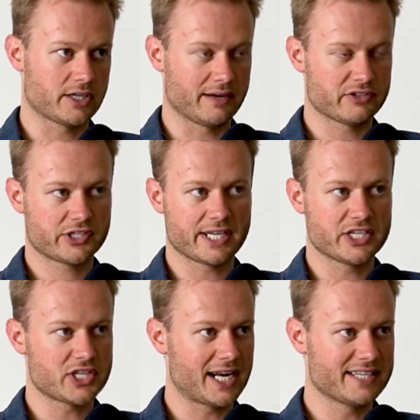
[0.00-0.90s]
kind of ski
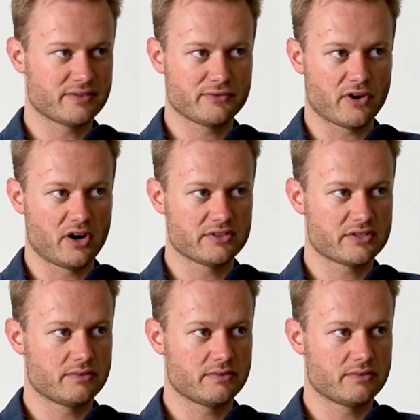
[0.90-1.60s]
chalets in France